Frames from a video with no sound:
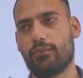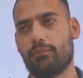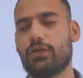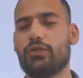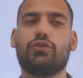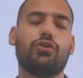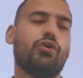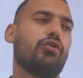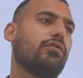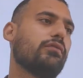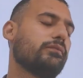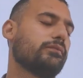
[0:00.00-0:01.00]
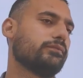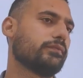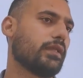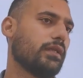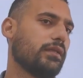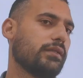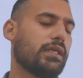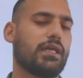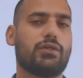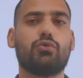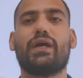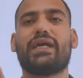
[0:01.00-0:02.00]
But do you know there are
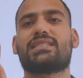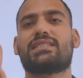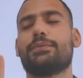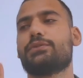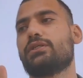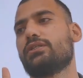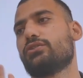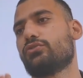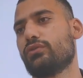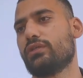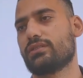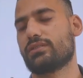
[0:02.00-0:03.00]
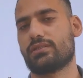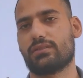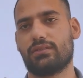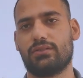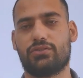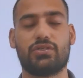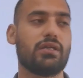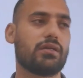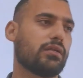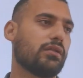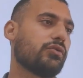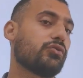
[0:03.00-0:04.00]
two exceptions to this
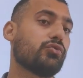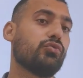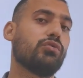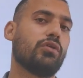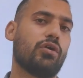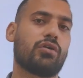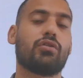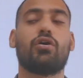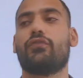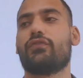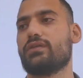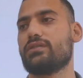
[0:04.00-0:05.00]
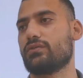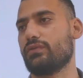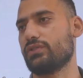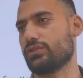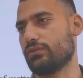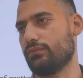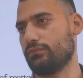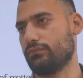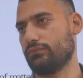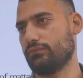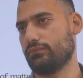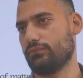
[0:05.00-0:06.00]
general rule or law of conservation?
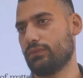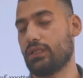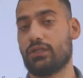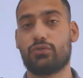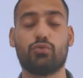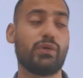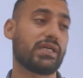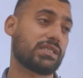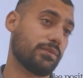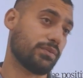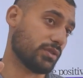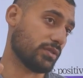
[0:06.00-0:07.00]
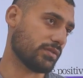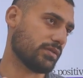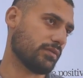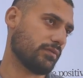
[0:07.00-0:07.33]
There are two exceptions.